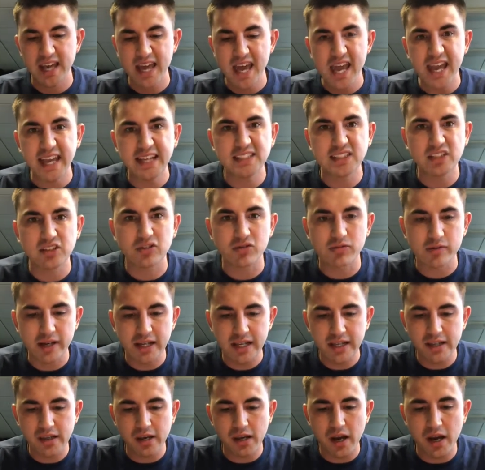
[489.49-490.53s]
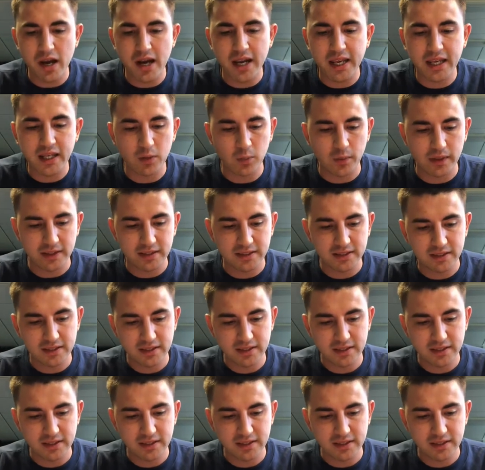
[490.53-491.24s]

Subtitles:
is a green liquid,"